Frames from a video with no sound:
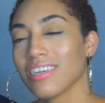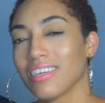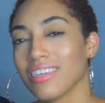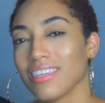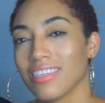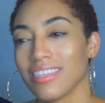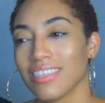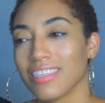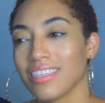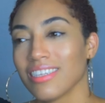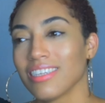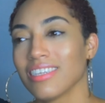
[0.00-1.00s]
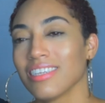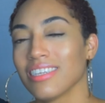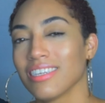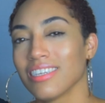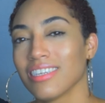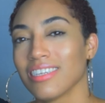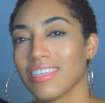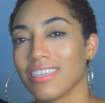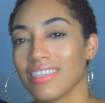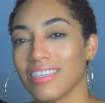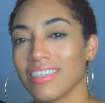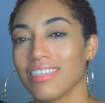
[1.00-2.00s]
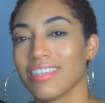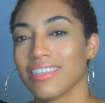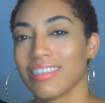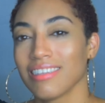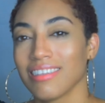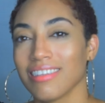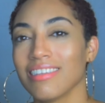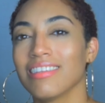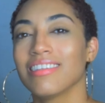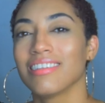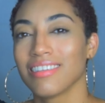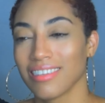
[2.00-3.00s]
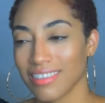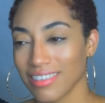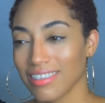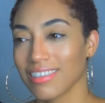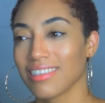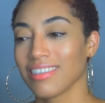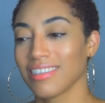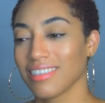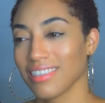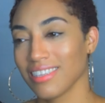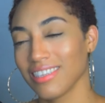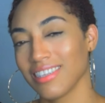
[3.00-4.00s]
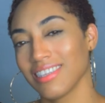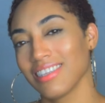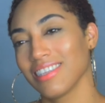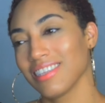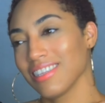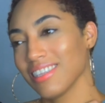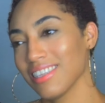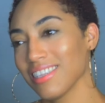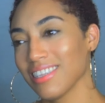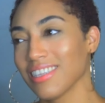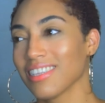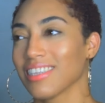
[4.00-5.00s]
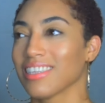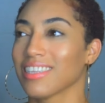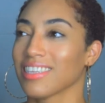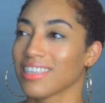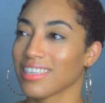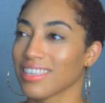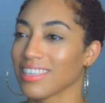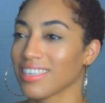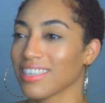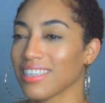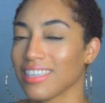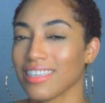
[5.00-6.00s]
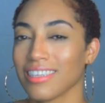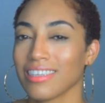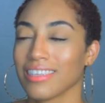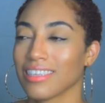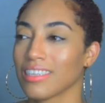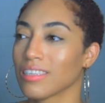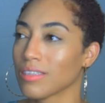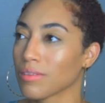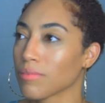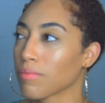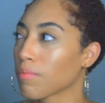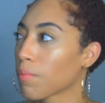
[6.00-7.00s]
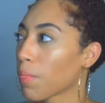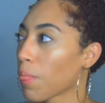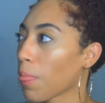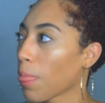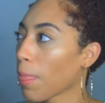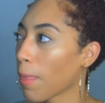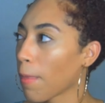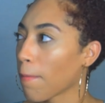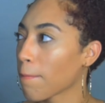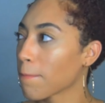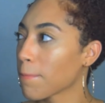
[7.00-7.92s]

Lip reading: This person isn't speaking.